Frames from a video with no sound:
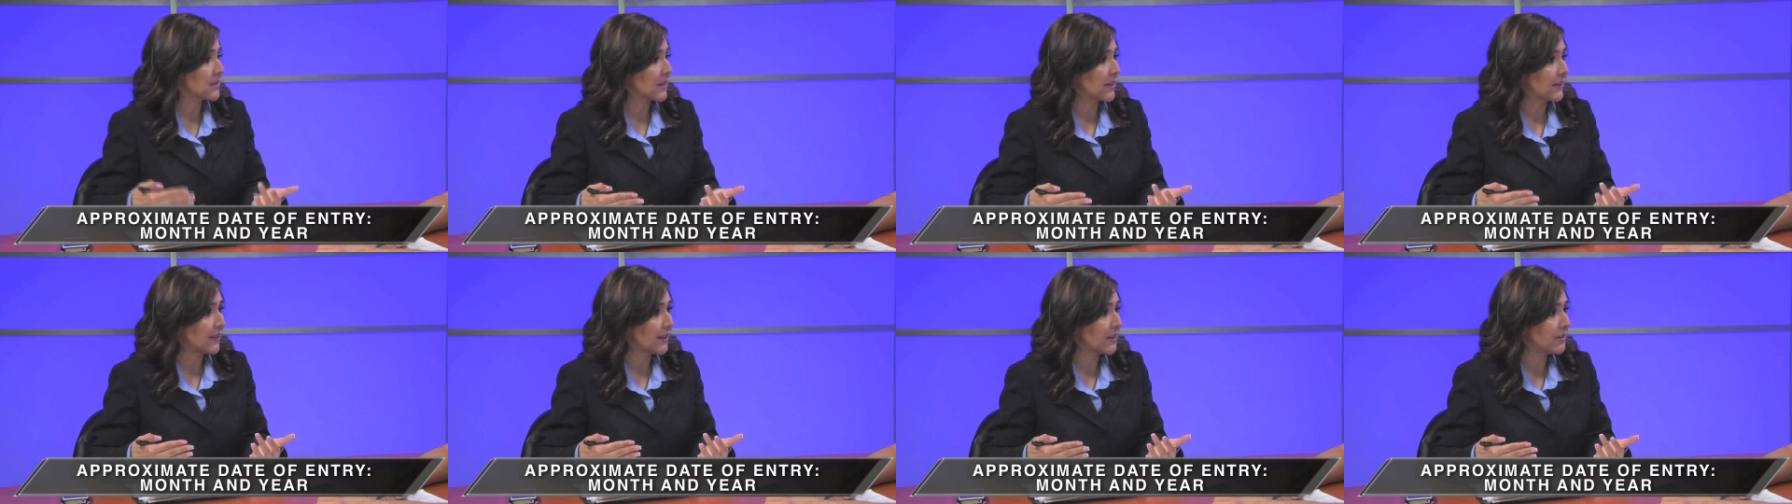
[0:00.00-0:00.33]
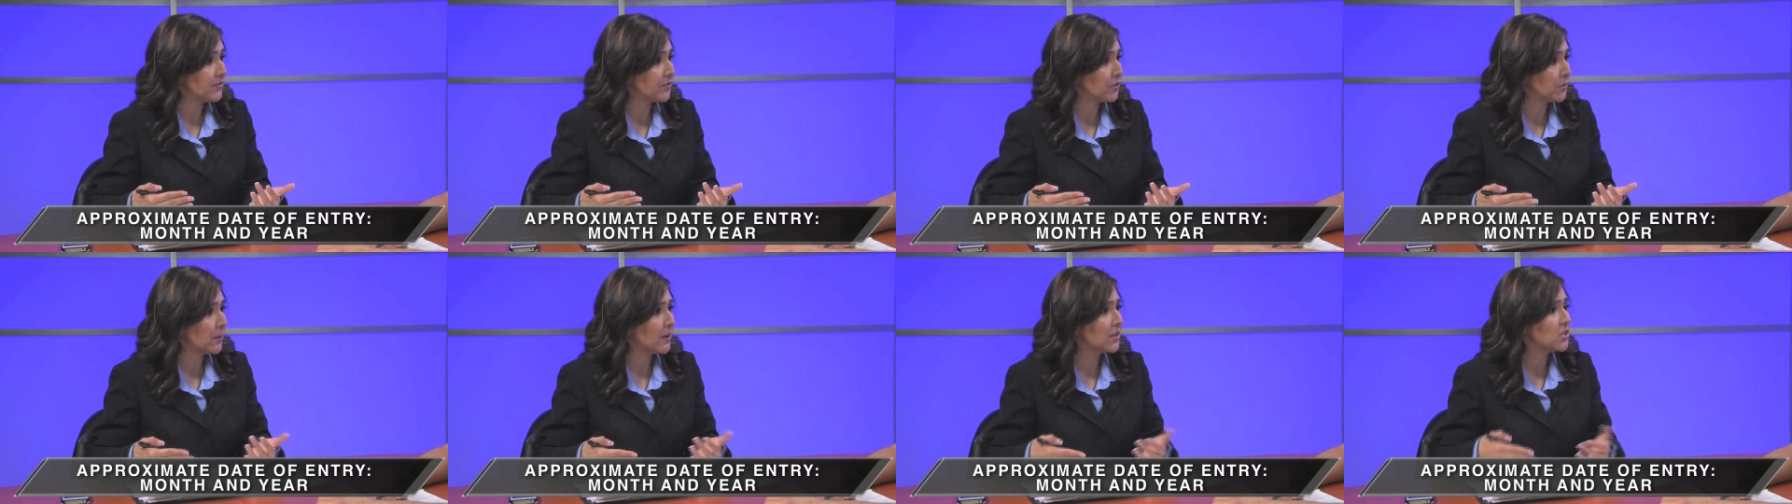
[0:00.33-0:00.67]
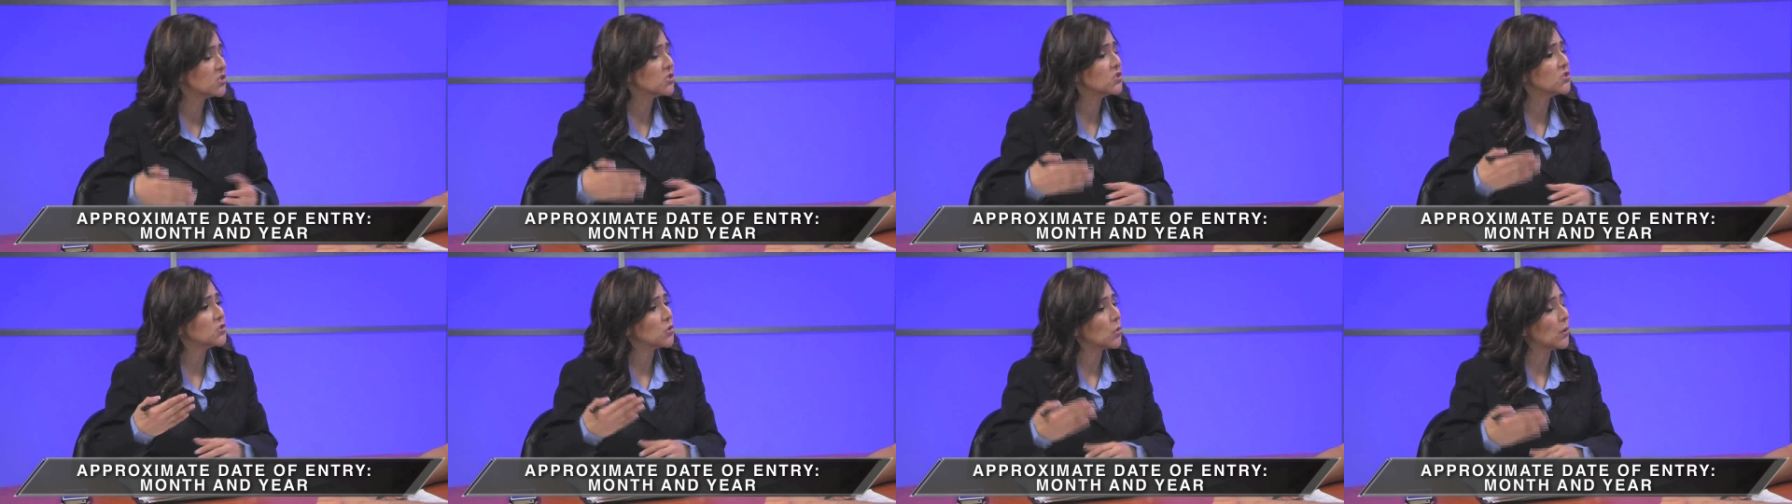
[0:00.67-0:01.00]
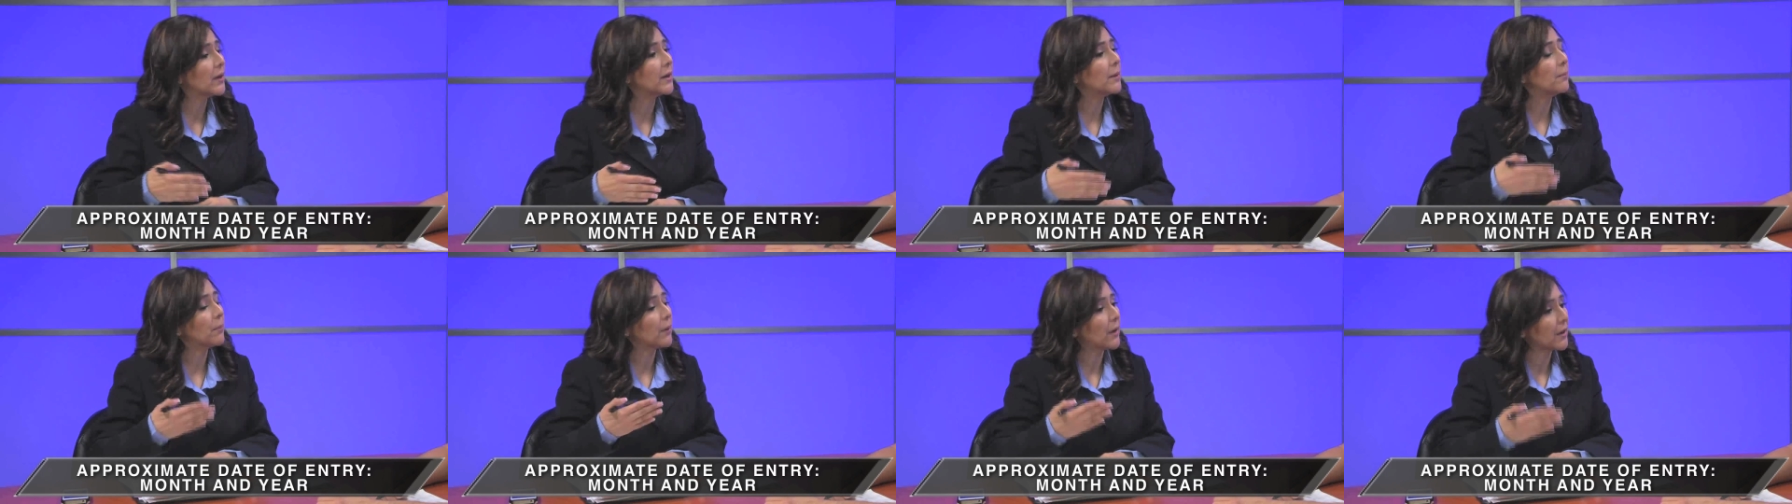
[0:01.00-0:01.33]
get that information. So
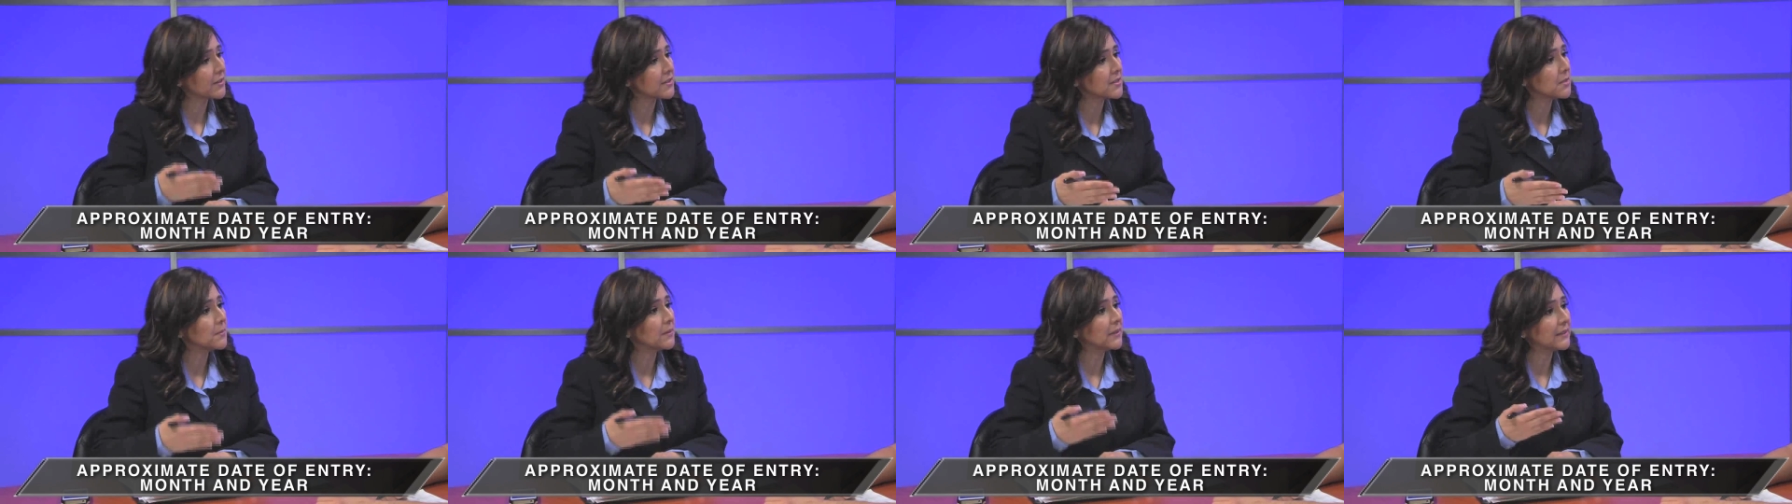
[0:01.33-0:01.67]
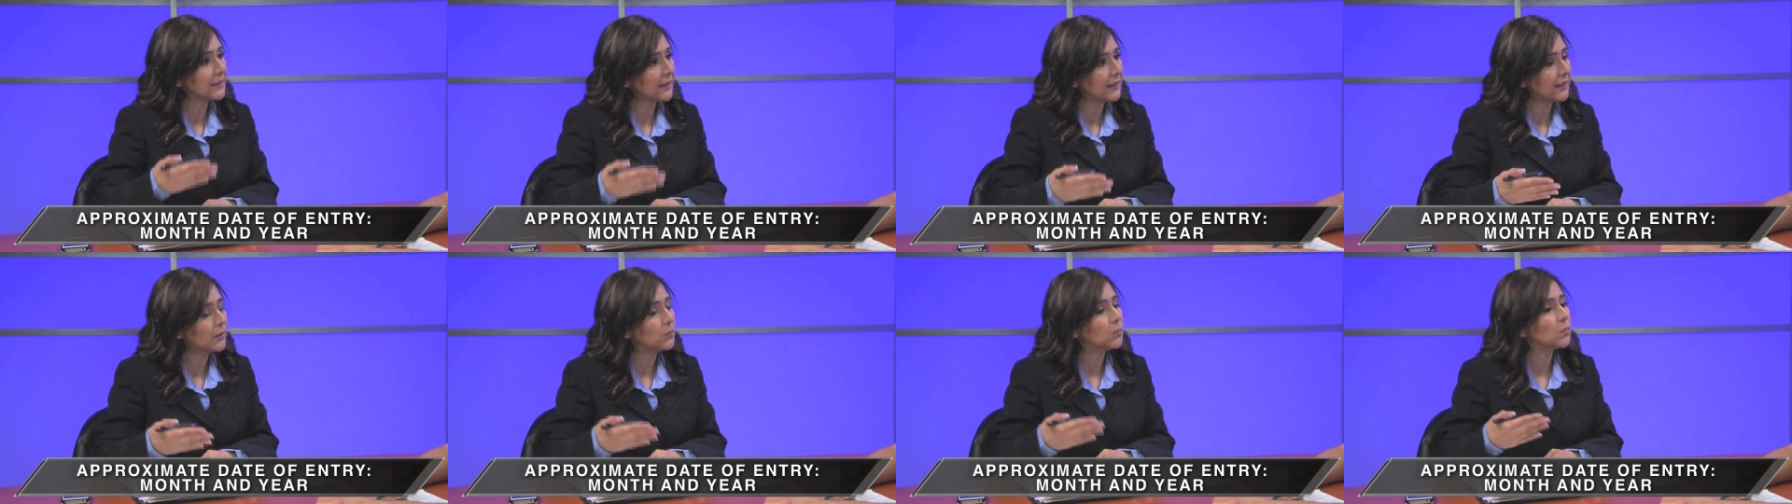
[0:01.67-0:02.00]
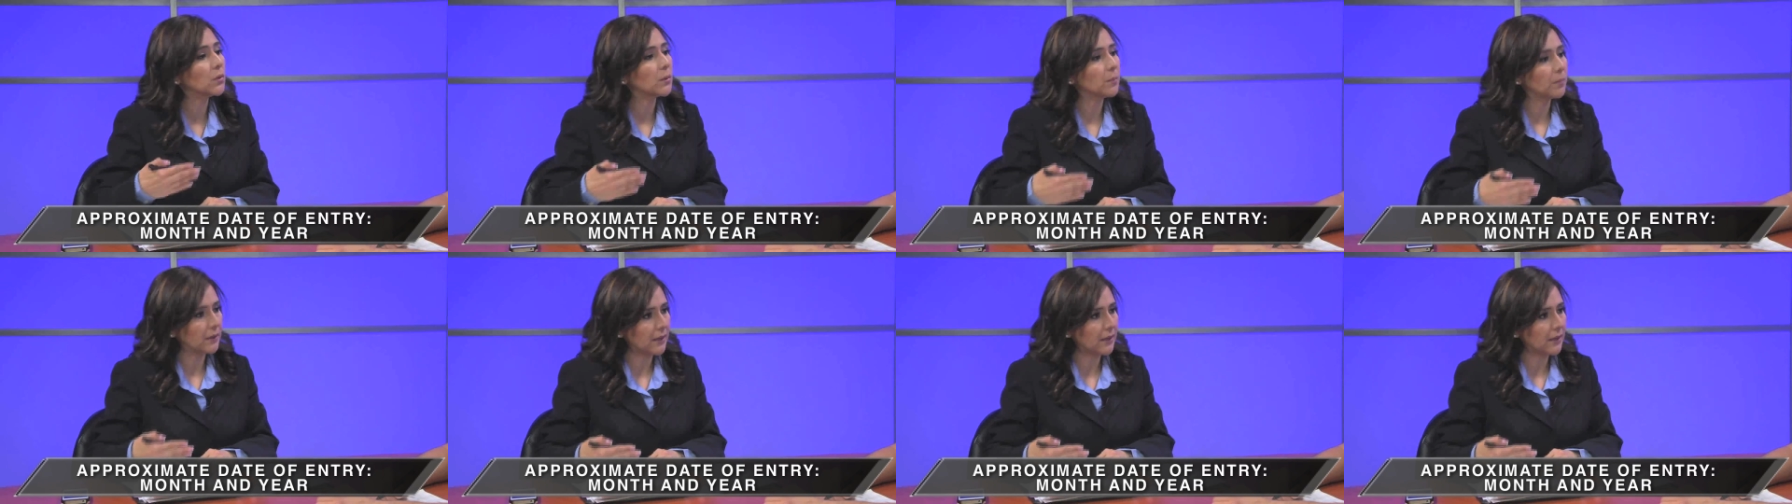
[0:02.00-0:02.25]
an approximate date would be